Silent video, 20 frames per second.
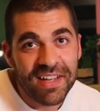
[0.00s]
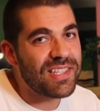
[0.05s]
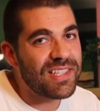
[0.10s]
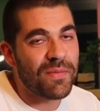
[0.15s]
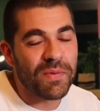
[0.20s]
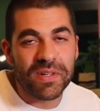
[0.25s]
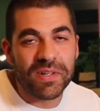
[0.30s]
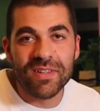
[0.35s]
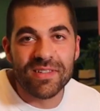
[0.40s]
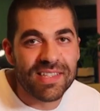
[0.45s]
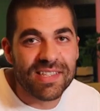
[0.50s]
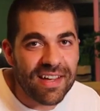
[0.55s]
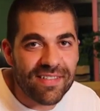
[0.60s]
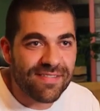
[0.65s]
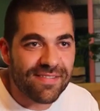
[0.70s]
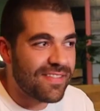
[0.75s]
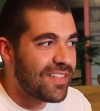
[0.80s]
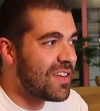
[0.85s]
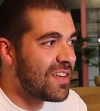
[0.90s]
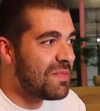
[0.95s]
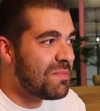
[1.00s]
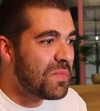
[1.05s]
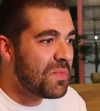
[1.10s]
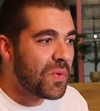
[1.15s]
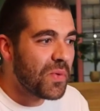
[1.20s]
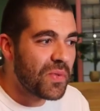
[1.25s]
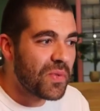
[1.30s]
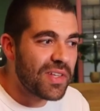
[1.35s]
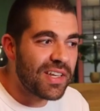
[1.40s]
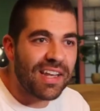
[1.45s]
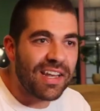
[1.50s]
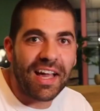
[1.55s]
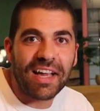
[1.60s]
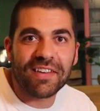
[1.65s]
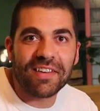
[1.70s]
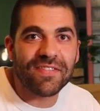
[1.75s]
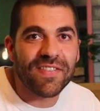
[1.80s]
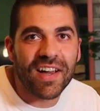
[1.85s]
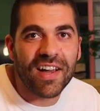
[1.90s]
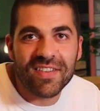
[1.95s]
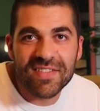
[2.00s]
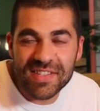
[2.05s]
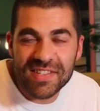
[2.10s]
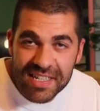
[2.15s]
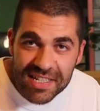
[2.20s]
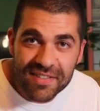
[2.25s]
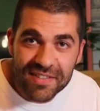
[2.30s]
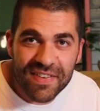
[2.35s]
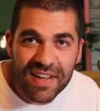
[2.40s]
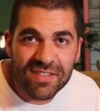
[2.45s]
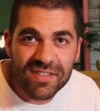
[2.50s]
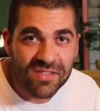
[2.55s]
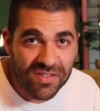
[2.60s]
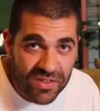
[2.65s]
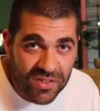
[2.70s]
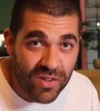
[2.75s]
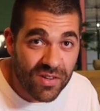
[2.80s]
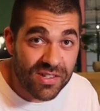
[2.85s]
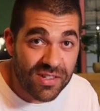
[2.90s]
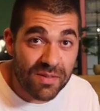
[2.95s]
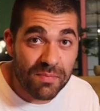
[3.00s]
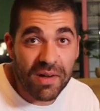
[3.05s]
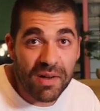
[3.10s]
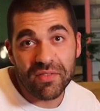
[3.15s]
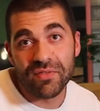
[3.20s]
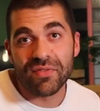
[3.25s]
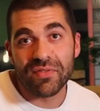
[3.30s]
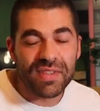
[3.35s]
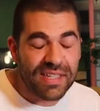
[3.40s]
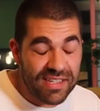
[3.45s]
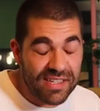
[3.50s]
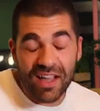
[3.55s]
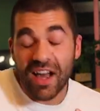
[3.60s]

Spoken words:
As someone who's never earned more than $5,000-$6,000 a month, this